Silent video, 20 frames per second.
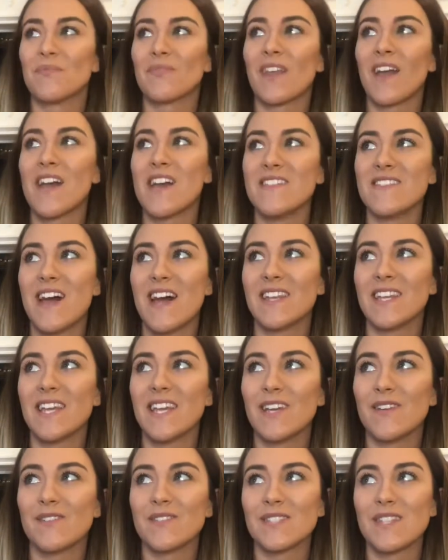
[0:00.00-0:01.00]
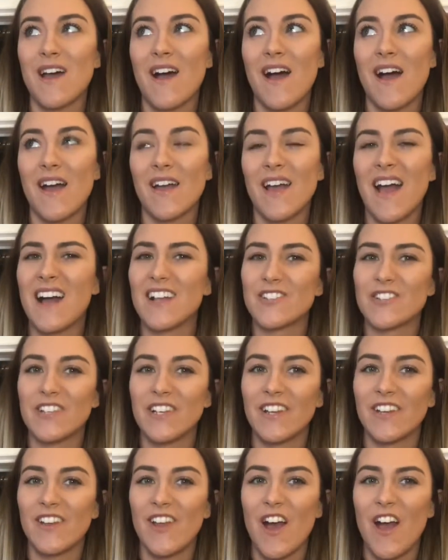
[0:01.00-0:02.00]
And then he was like,
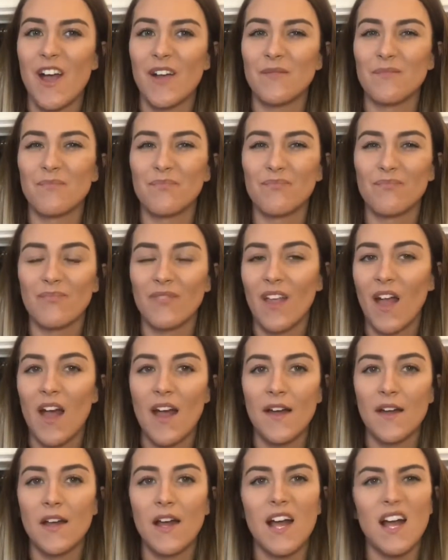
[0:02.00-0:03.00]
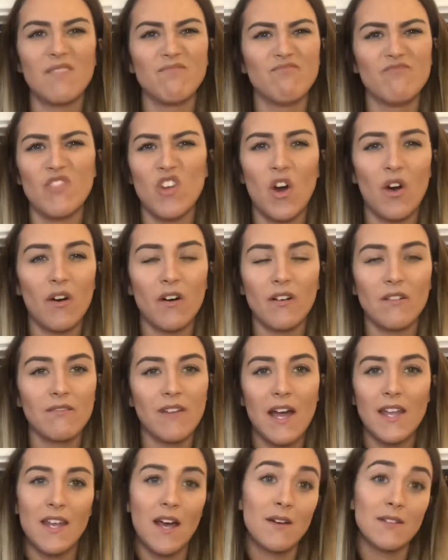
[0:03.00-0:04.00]
actually, no, not.
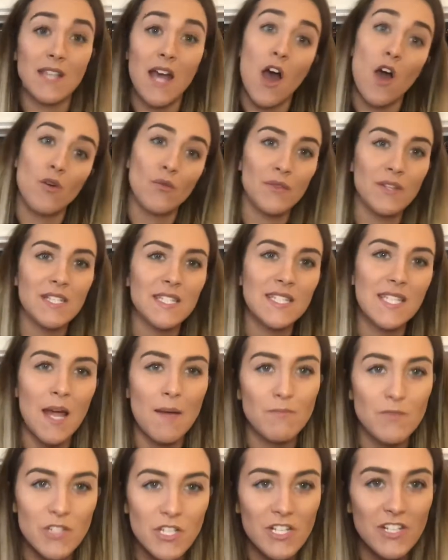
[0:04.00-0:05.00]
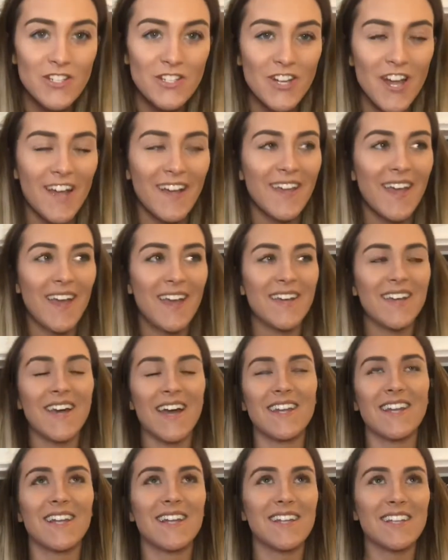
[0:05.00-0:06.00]
And I was like, oh, the Stan ginger cake.
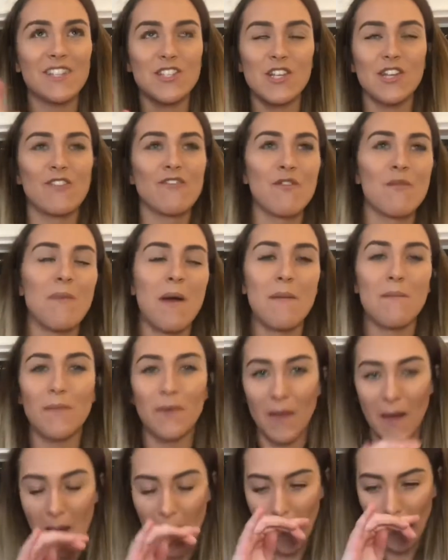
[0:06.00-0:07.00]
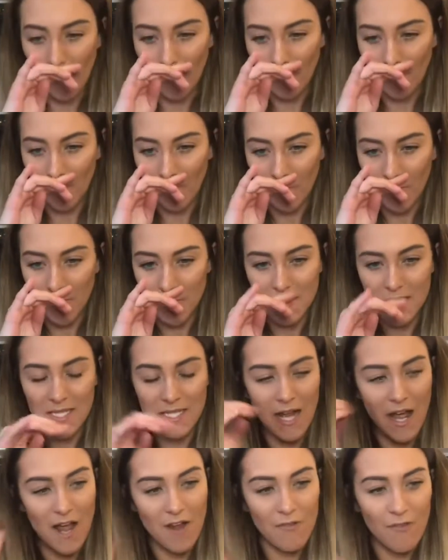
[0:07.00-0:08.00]
And I literally remember that because it
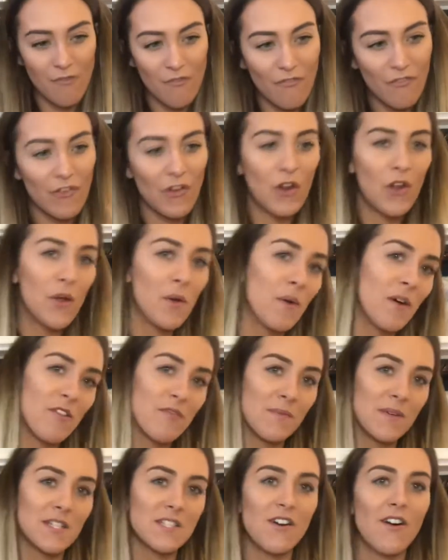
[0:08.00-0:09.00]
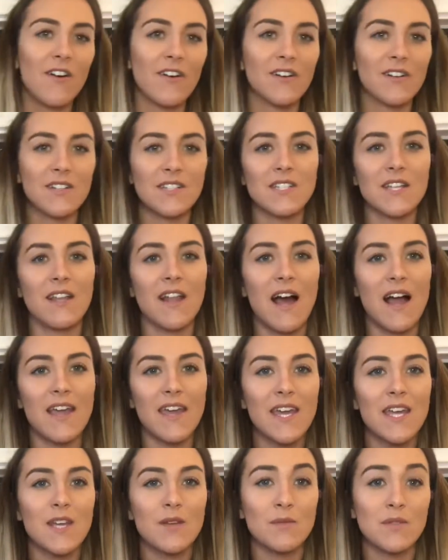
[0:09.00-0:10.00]
like flew off my tongue. So like
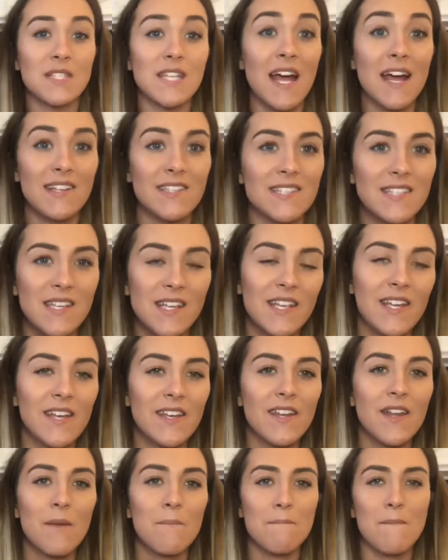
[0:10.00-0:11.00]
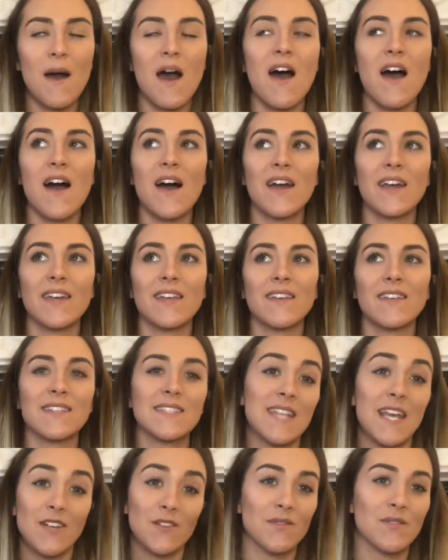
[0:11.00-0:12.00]
he was testing my
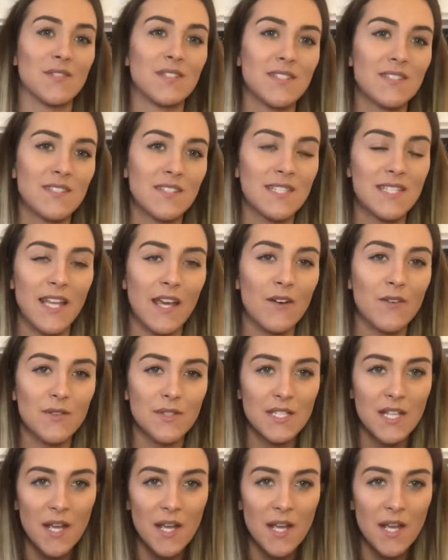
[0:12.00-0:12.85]
sales skills.